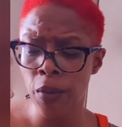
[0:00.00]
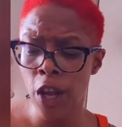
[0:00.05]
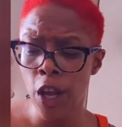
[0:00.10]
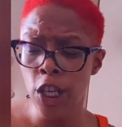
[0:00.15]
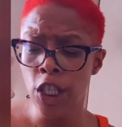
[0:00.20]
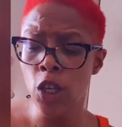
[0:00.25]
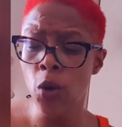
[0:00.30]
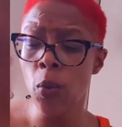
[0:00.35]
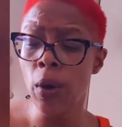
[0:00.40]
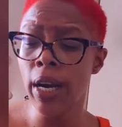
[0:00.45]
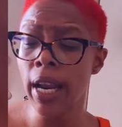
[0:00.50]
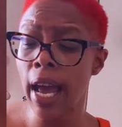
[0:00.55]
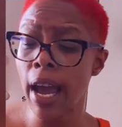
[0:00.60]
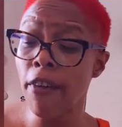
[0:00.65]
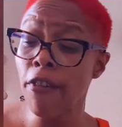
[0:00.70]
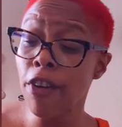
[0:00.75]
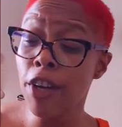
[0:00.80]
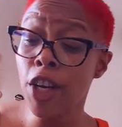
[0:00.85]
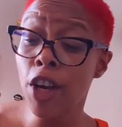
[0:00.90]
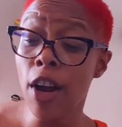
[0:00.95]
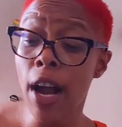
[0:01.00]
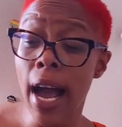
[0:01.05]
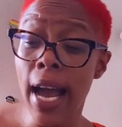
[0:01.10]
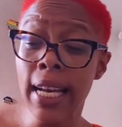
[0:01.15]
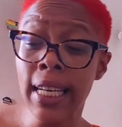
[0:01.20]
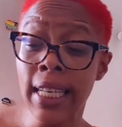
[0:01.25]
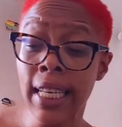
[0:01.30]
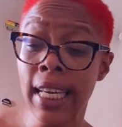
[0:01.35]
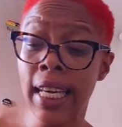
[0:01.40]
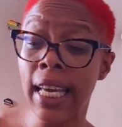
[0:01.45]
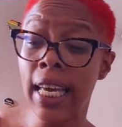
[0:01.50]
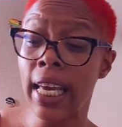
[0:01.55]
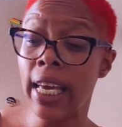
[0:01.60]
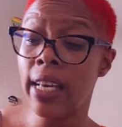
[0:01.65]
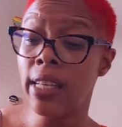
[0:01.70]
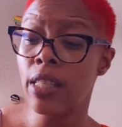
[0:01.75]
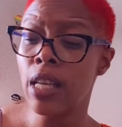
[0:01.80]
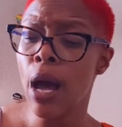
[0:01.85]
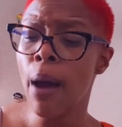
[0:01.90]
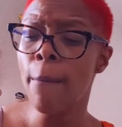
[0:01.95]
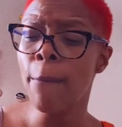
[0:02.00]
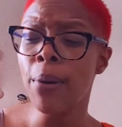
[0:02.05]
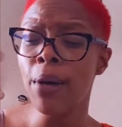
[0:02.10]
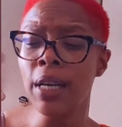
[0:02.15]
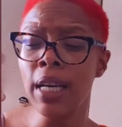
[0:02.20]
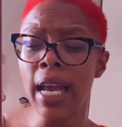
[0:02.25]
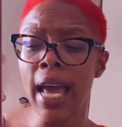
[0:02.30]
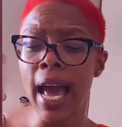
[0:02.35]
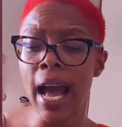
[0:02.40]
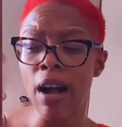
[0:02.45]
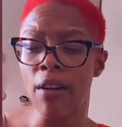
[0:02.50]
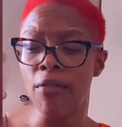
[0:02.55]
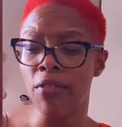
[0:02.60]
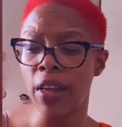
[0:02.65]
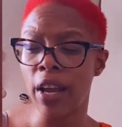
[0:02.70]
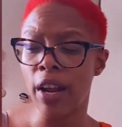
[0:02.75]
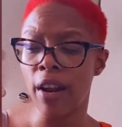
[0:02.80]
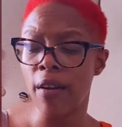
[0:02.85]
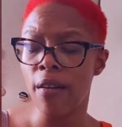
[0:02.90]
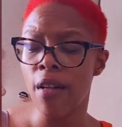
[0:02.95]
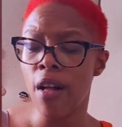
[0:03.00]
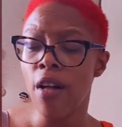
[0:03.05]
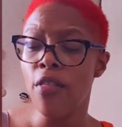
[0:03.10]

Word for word: So, whatever your idea is, put it out there.